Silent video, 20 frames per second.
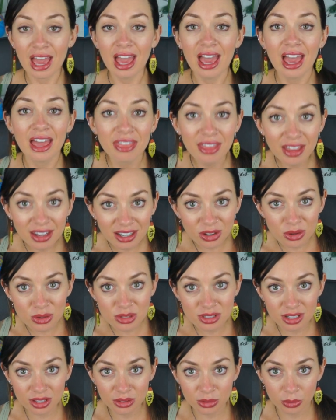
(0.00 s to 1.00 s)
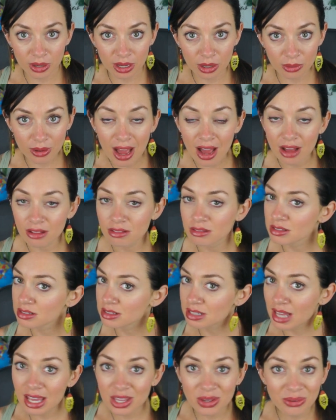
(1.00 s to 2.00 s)
And then it goes the other way around.
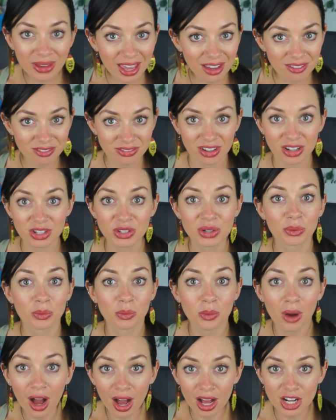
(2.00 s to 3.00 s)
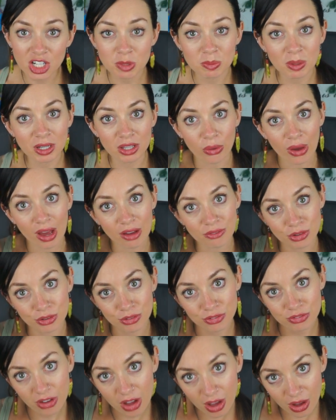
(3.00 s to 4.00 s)
Say you can't find your watch, but you have
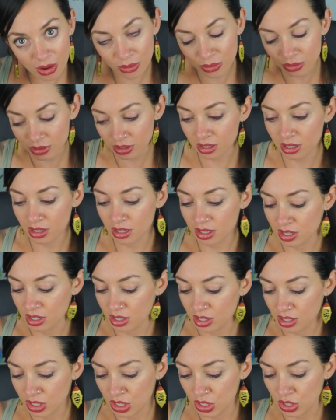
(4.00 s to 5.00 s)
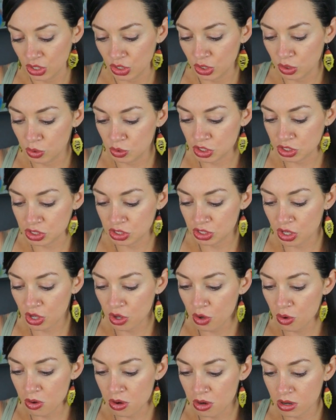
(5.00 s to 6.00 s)
your phone, you just
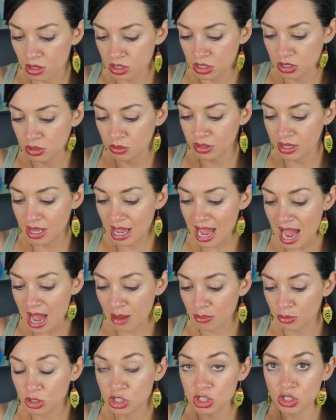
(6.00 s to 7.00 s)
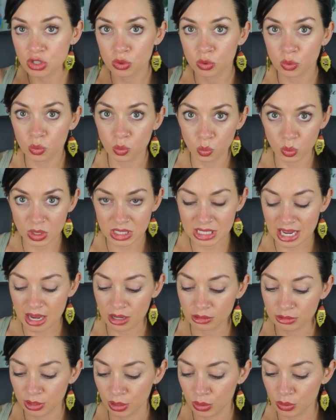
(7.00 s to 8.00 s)
go onto the app which you would
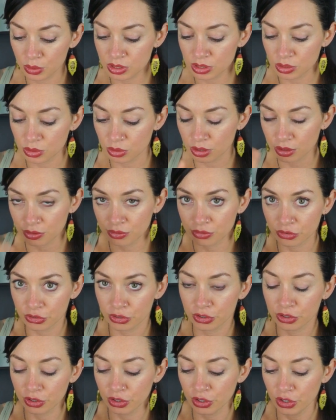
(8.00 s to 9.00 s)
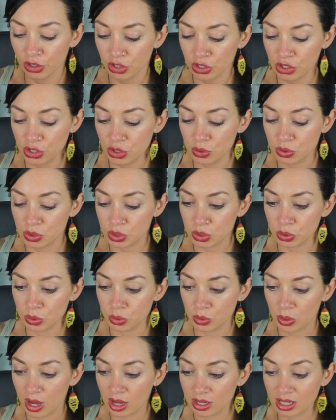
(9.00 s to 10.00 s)
download in order for you
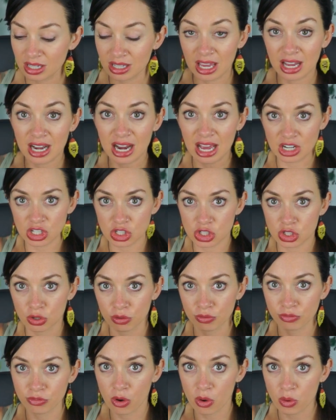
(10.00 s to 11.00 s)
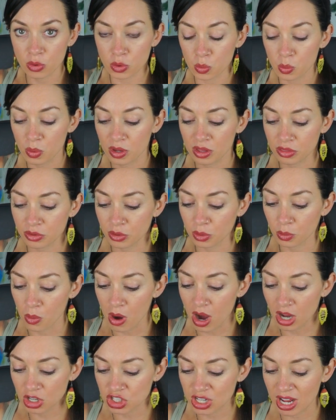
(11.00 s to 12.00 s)
to connect your phone with your
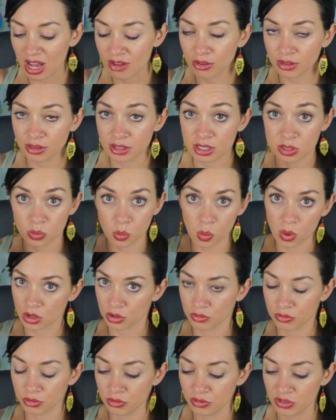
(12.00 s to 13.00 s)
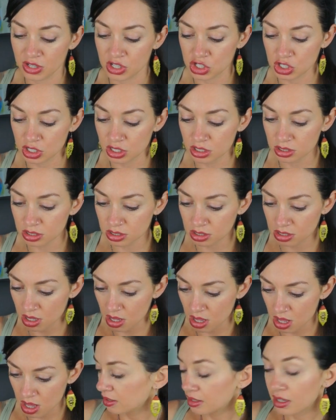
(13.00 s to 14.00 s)
watch to have all these wonderful features.
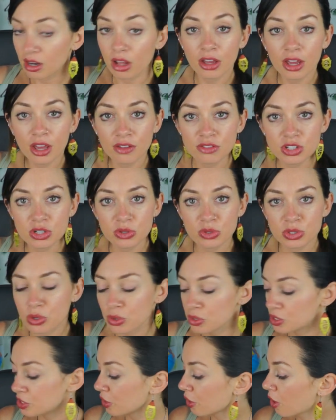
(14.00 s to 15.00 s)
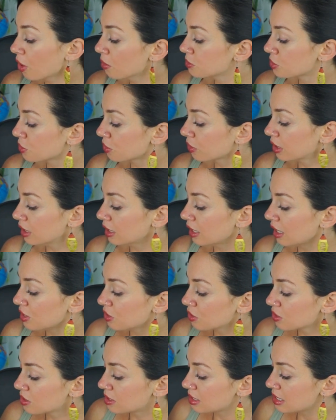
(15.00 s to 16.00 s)
Then all you have to do is go to your home screen
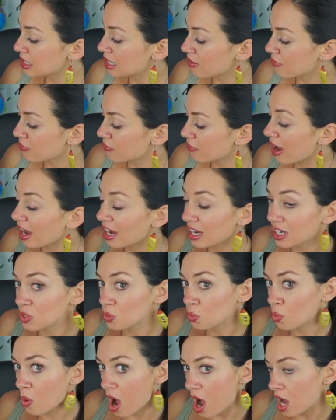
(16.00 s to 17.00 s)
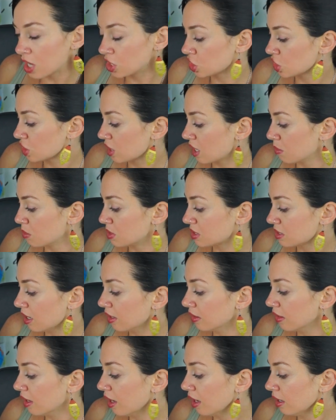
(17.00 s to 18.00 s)
and you'll see Find Watch, and
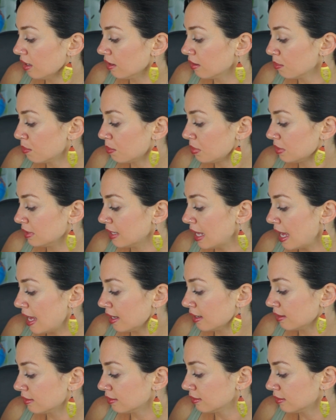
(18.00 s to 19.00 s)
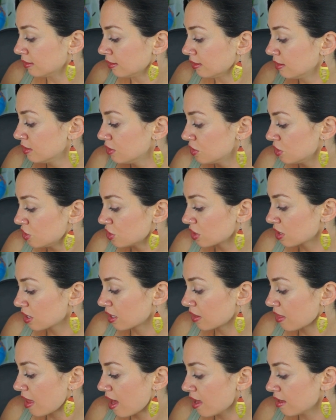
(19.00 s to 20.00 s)
beside that, Play. Just
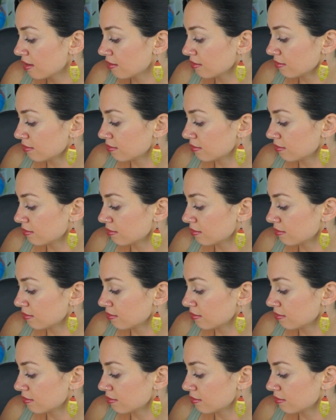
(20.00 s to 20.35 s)
click that.